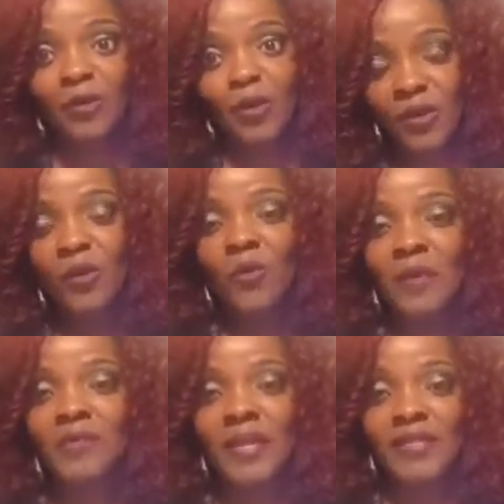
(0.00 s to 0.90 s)
Go to your
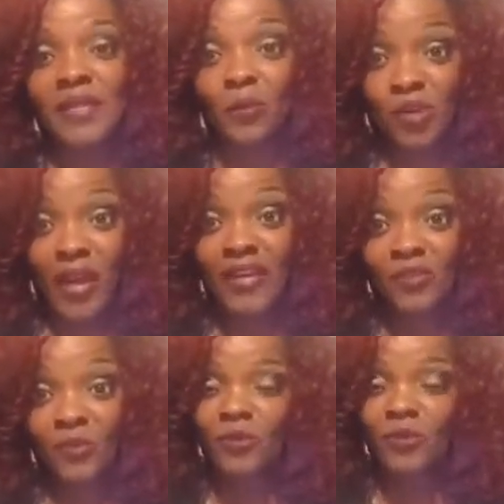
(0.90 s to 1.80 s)
websites and when you guys
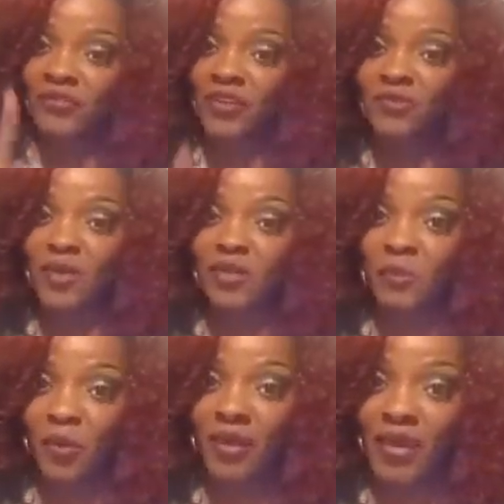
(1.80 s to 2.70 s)
are, when you finish watching the
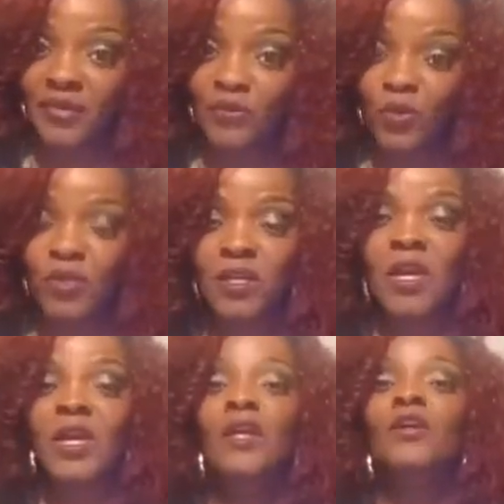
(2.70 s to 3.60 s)
broadcast, of course,
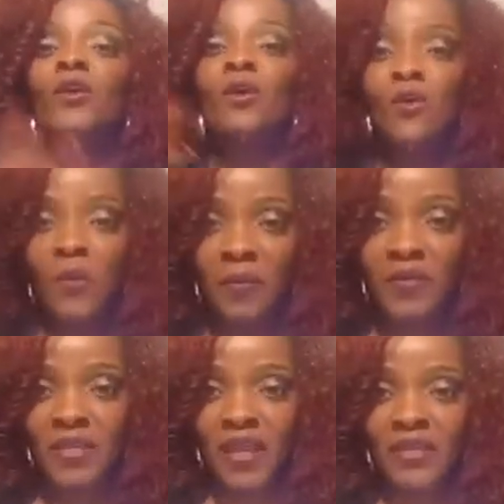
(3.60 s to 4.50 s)
go to the
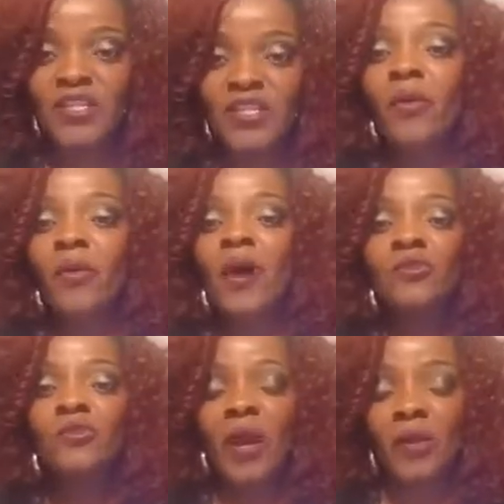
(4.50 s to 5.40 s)
website and just browse
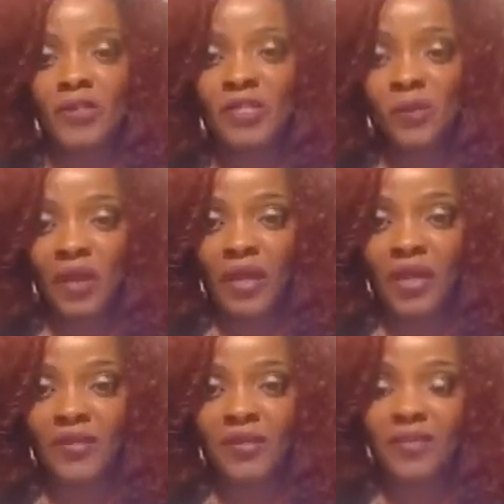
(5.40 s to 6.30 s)
around and see what
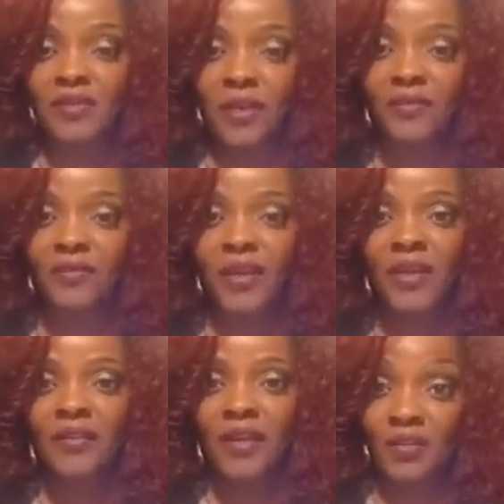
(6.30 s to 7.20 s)
kinds of stuff
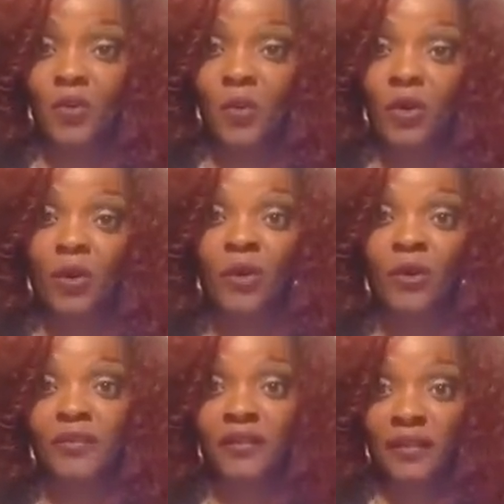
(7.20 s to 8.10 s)
that's going
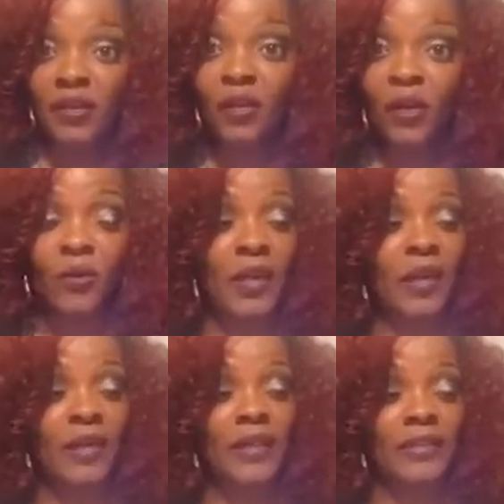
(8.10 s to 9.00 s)
on, you know,
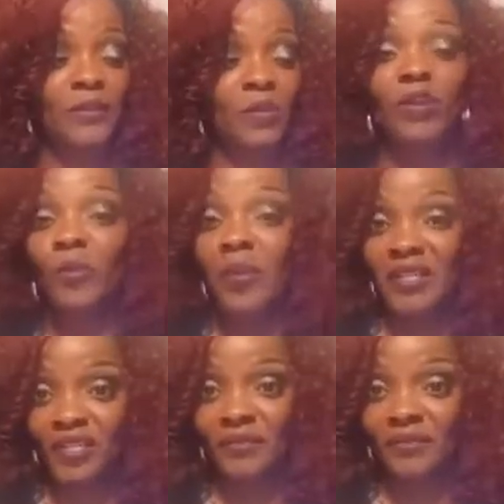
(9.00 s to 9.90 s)
with your
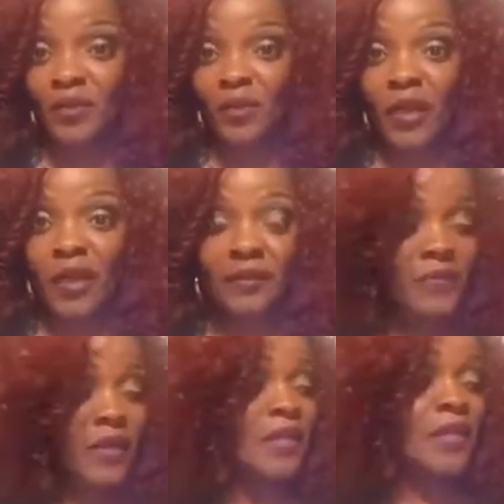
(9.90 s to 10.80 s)
budget. Okay?
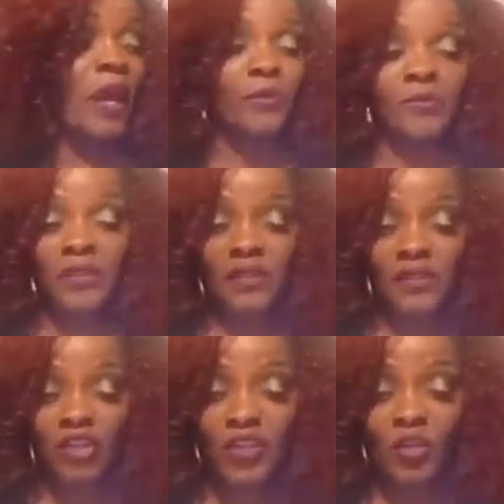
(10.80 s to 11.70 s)
Now,
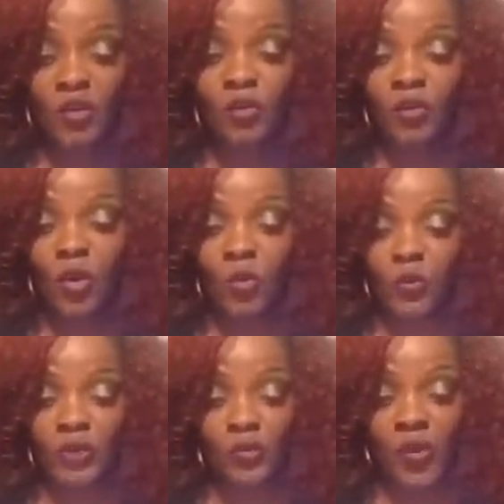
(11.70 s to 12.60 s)
just so you'll
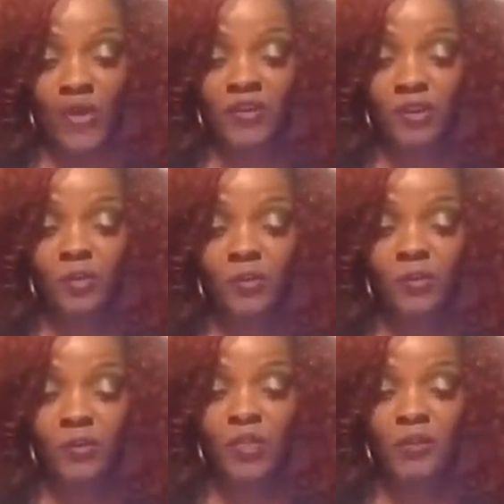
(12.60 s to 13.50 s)
know, the revenue,
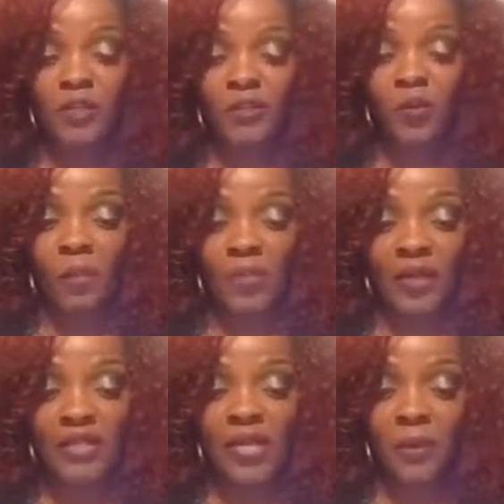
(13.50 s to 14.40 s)
which means what
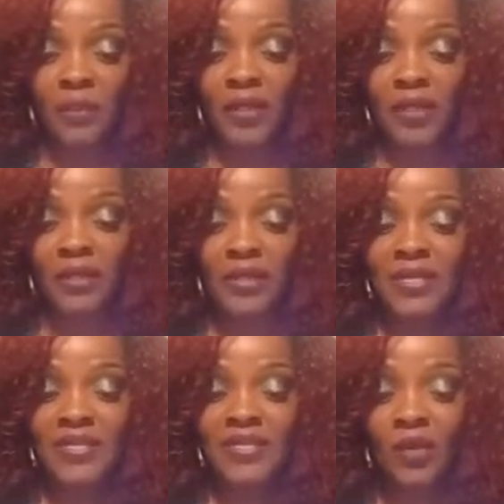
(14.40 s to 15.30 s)
money's coming in,
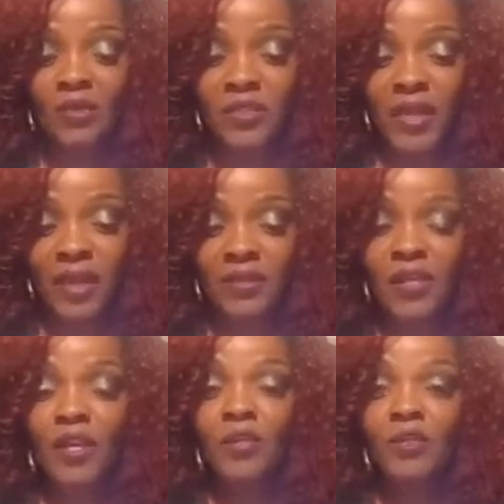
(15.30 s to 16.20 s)
sales tax,
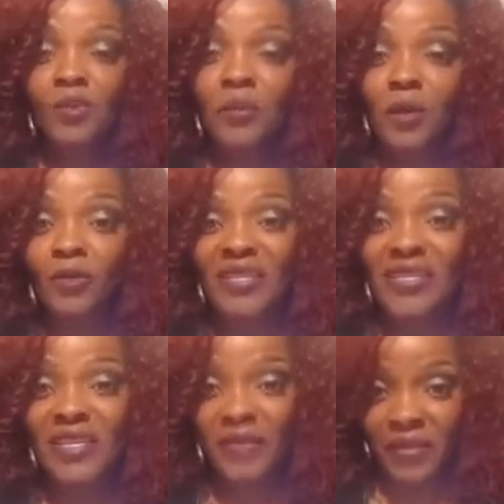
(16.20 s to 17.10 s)

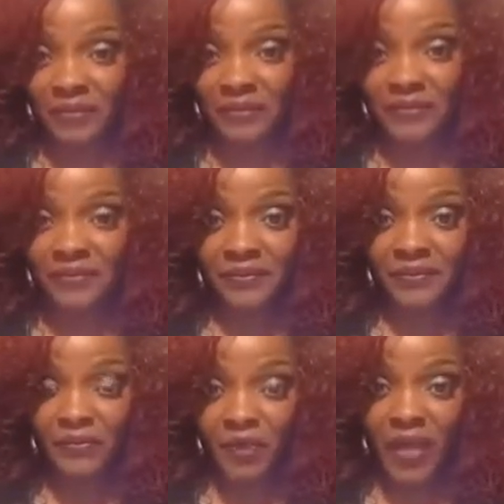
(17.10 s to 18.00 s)
$2,700,000.
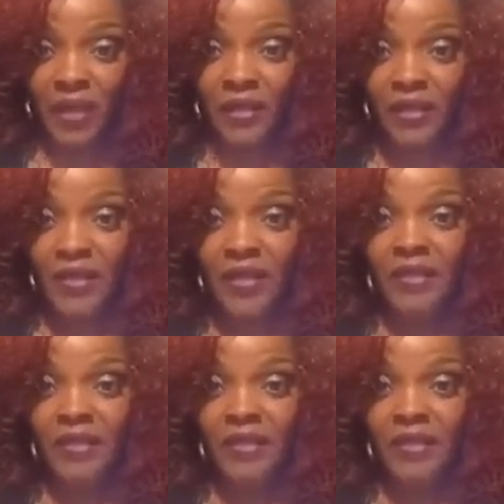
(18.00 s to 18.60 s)
Okay?